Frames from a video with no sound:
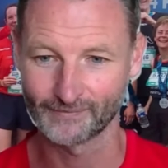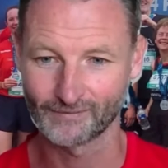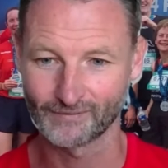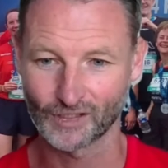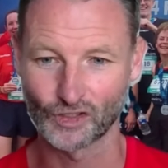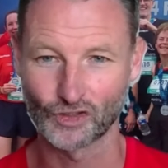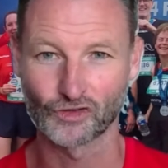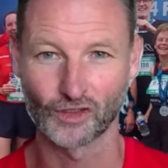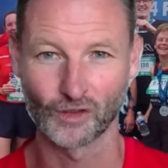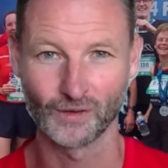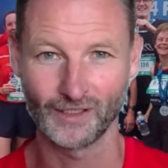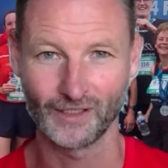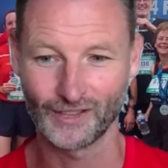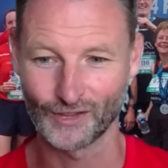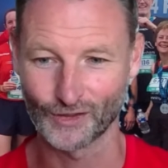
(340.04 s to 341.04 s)

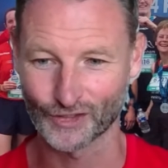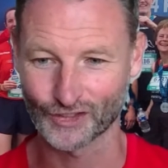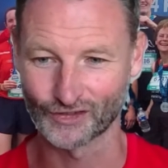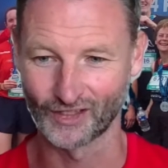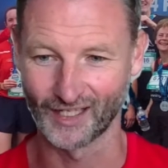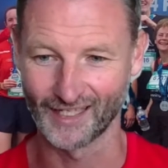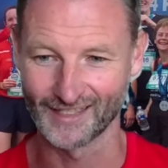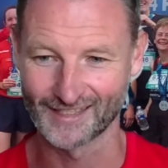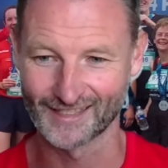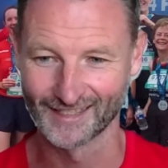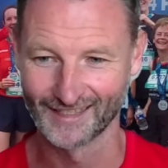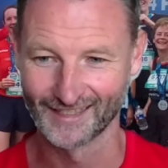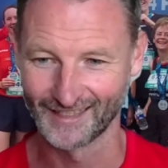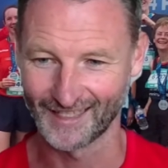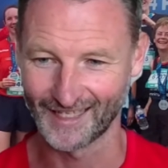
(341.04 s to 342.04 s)
controlling your strides
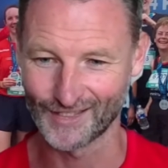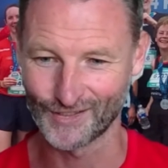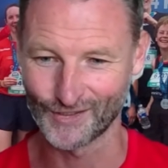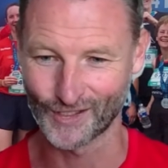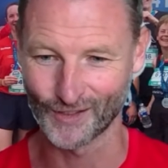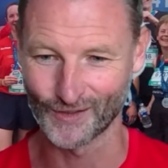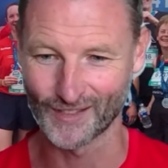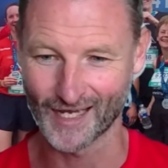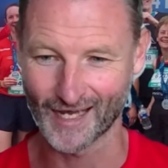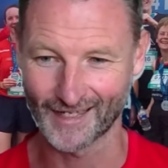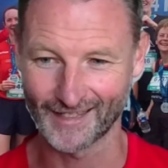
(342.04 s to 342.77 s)
as you go down,